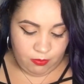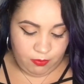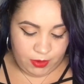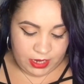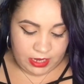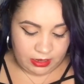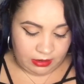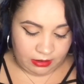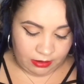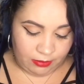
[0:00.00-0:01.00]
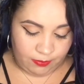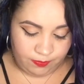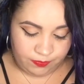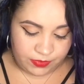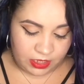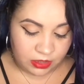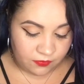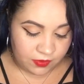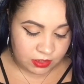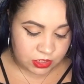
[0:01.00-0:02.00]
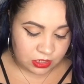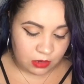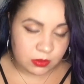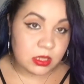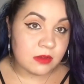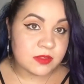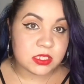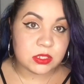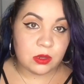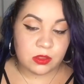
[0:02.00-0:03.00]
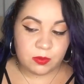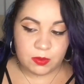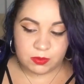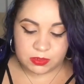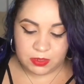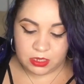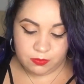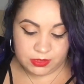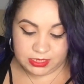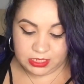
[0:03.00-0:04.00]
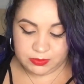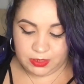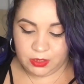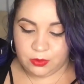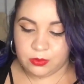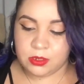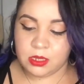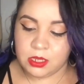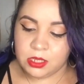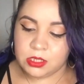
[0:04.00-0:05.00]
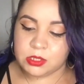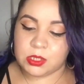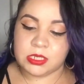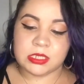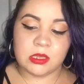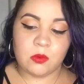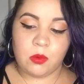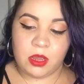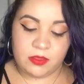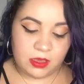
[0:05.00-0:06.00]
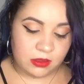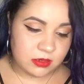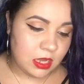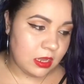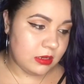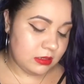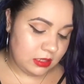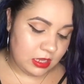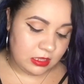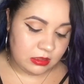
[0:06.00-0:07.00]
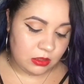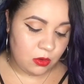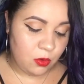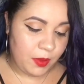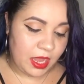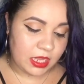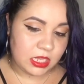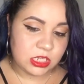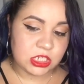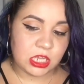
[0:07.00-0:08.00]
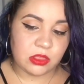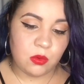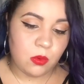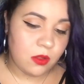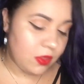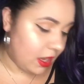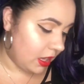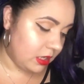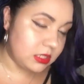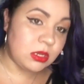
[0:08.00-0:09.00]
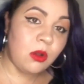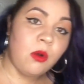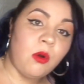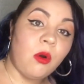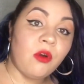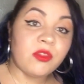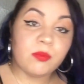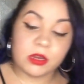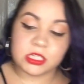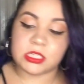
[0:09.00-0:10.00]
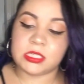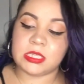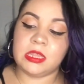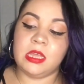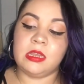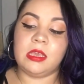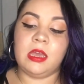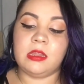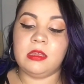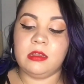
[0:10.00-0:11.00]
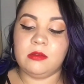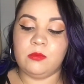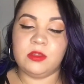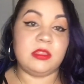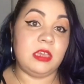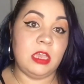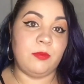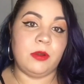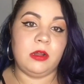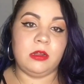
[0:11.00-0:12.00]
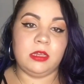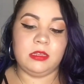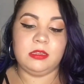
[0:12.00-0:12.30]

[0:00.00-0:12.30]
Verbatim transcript: But um, in the future, I would love to do other people's makeup besides my own. So I said, why the hell not? Get the whole package, get the one that has all the brushes, and then get it with the apron on it.